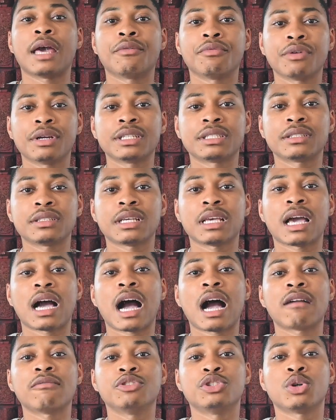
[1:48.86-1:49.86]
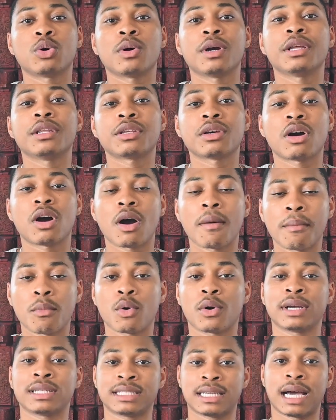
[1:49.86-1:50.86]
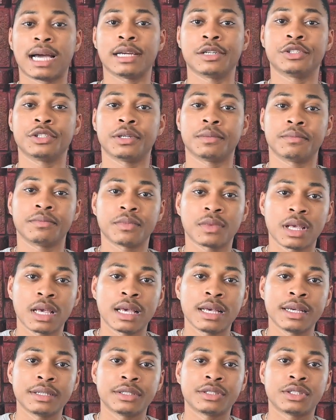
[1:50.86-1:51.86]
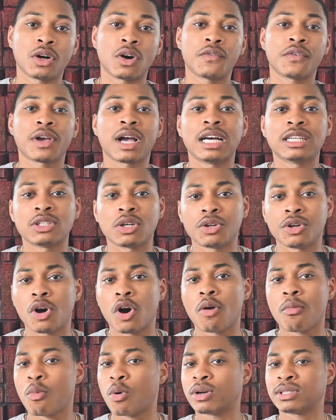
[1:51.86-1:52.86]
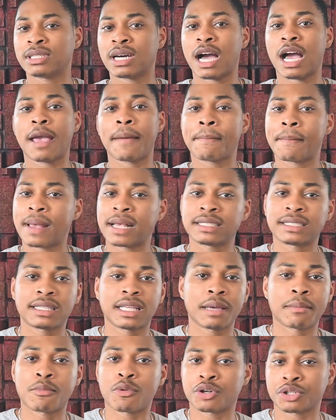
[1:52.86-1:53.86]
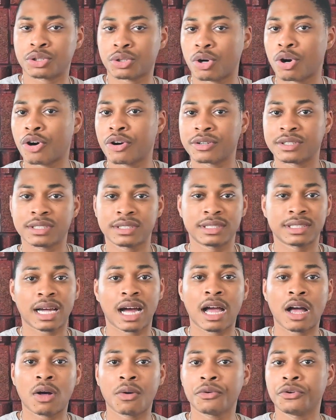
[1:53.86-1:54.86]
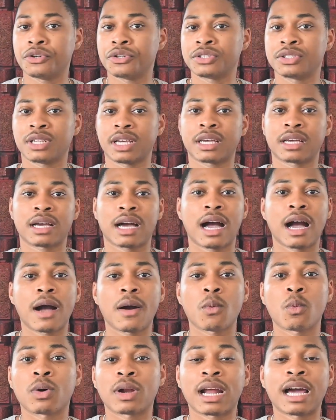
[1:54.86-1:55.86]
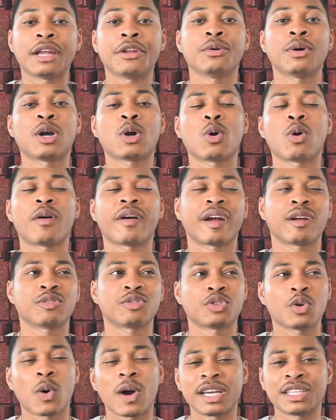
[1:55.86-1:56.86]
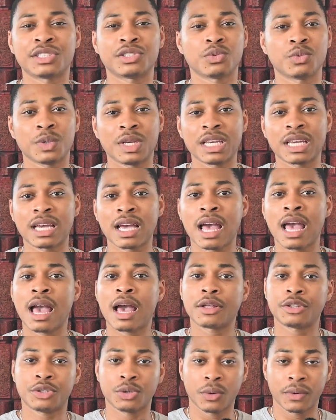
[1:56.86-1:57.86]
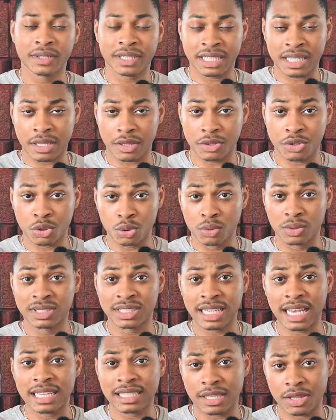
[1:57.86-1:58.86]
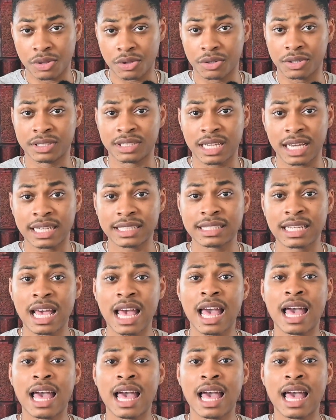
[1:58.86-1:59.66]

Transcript: And recently I've joined a Muay Thai gym. So if you guys don't know, Muay Thai, basically a martial arts style. You just like, what I do, I go around twice a week, Tuesdays, Tuesdays and Thursdays.